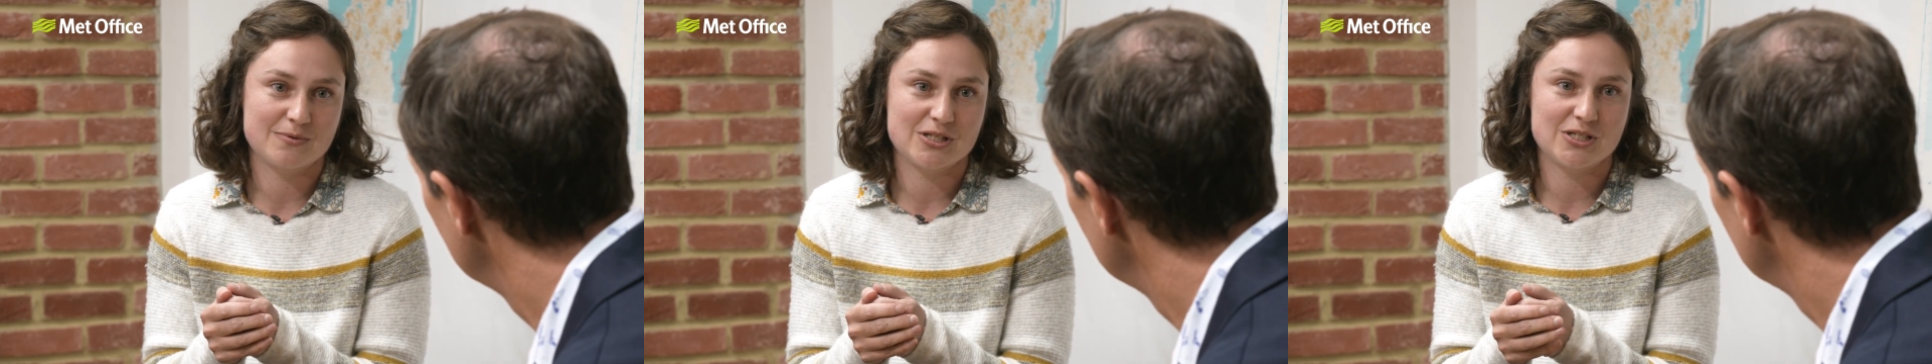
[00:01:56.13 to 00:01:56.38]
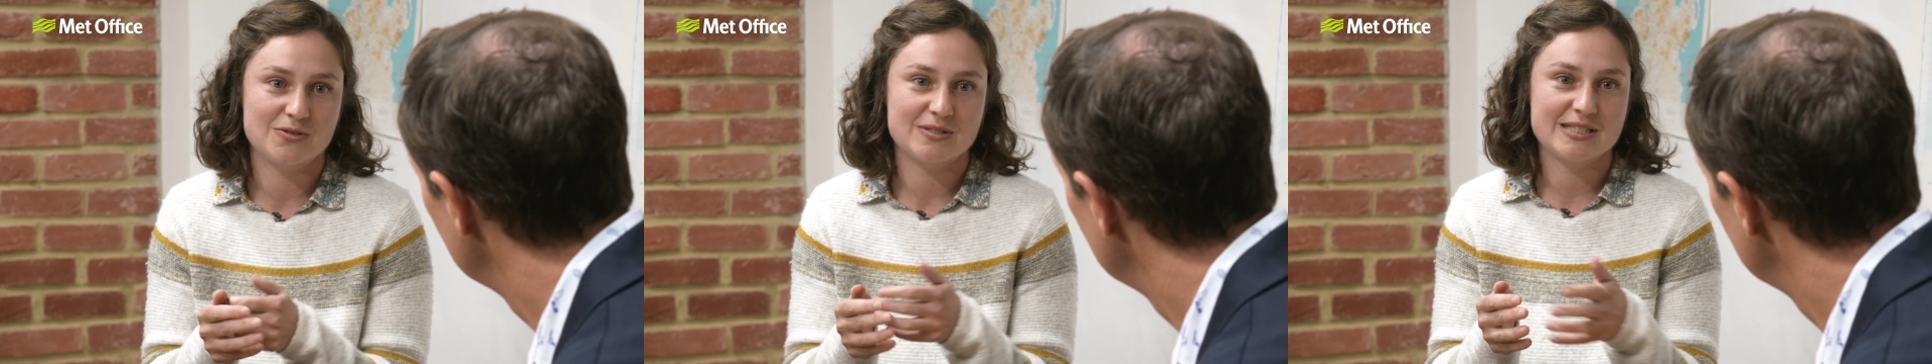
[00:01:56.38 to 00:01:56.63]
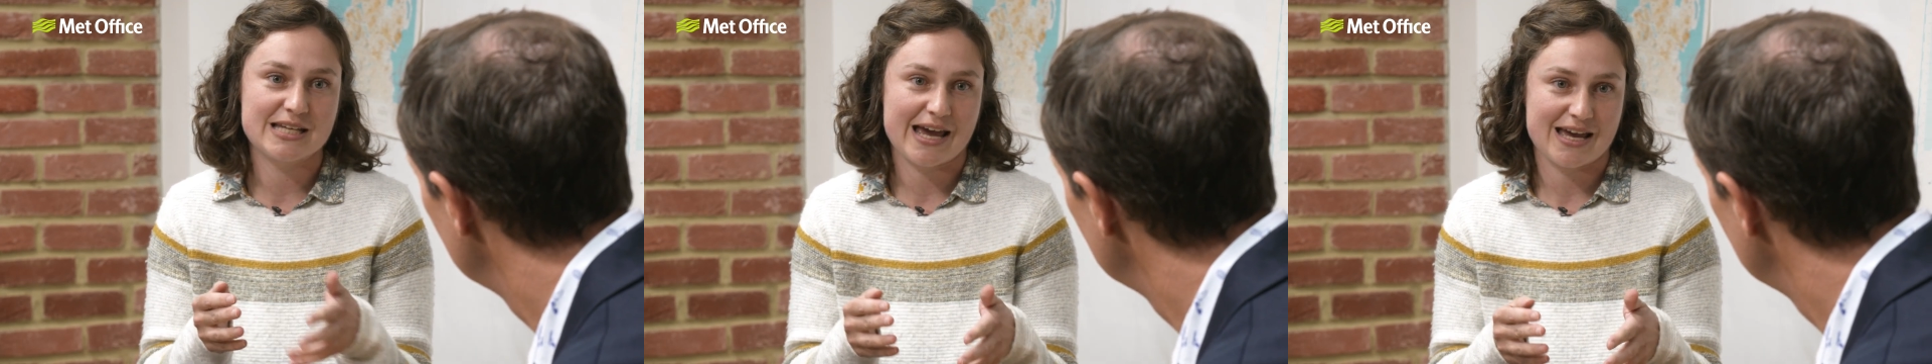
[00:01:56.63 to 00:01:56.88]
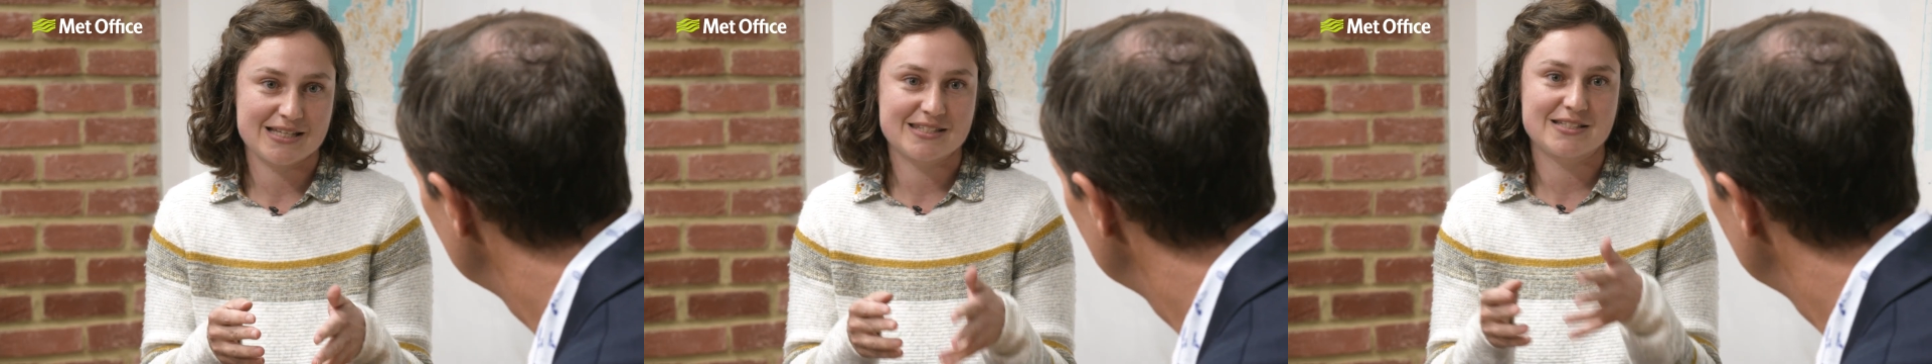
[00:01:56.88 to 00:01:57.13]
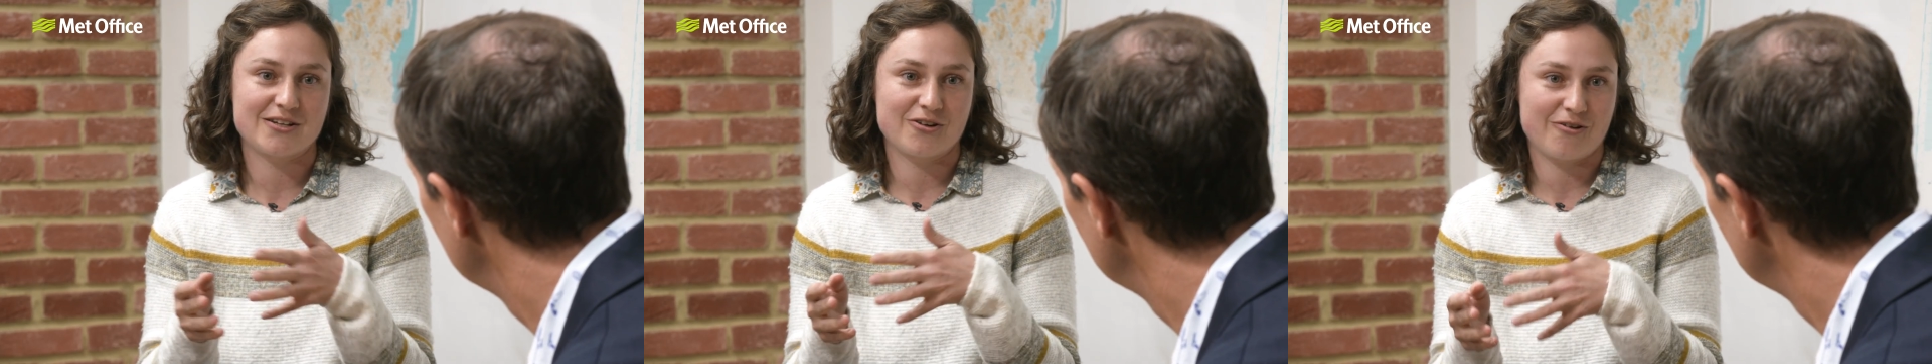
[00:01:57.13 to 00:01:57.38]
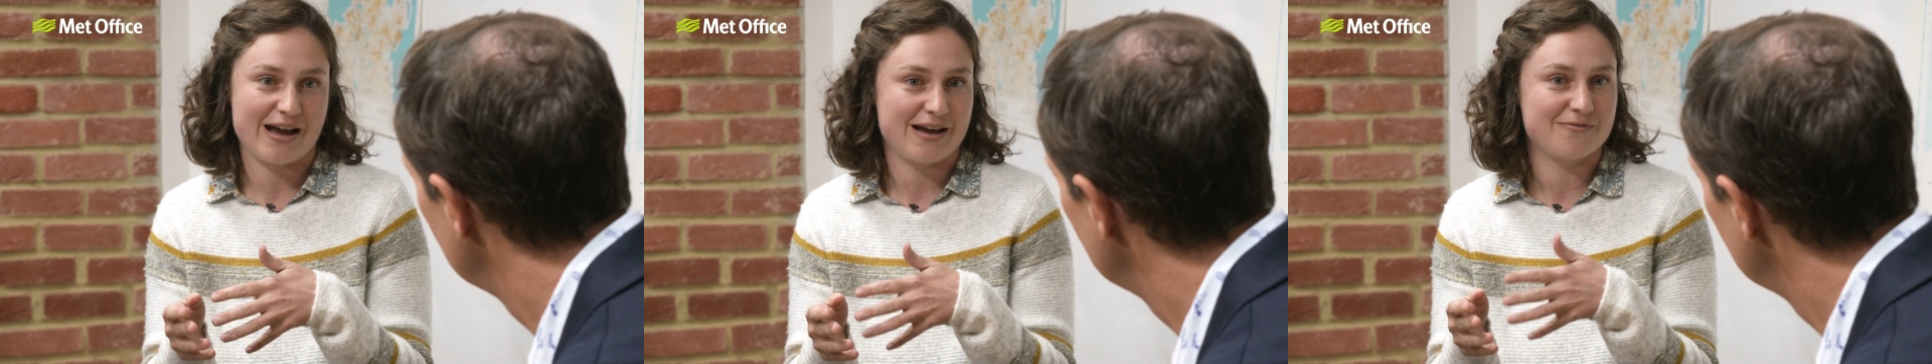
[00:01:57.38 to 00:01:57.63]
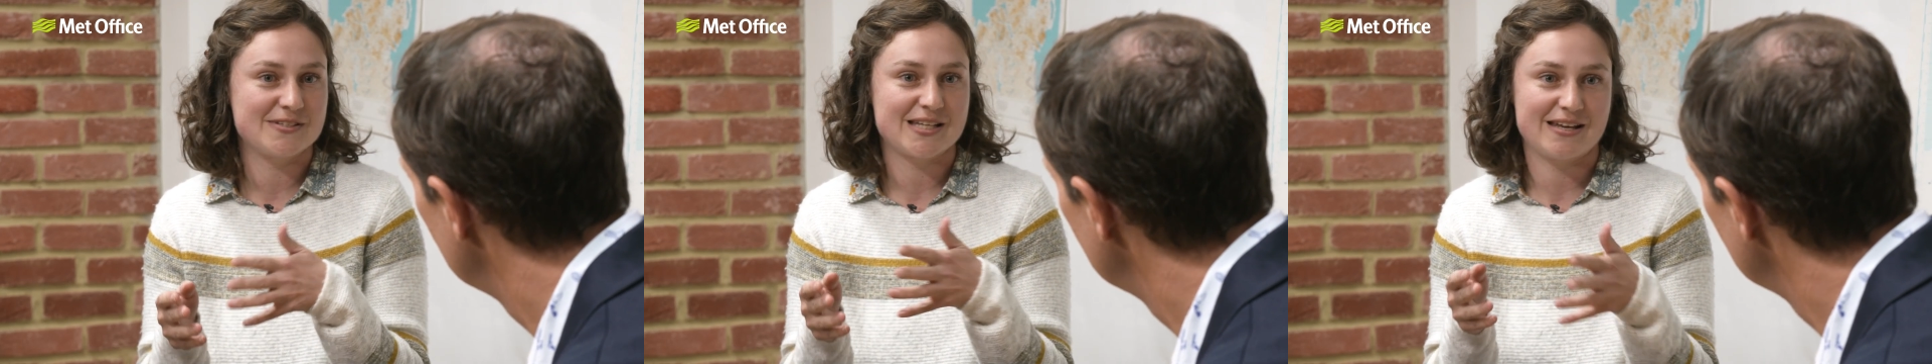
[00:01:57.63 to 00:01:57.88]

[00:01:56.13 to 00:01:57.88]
which use text and graphs